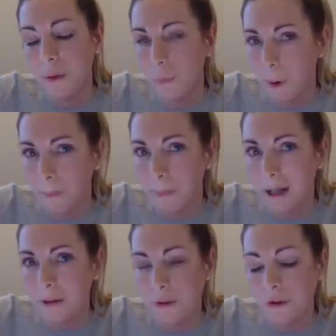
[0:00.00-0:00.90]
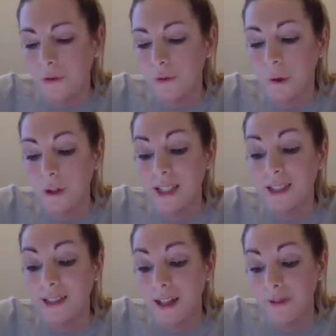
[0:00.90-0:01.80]

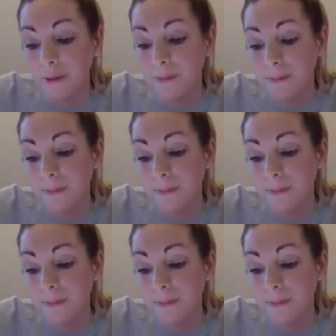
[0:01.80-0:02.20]
£1.47,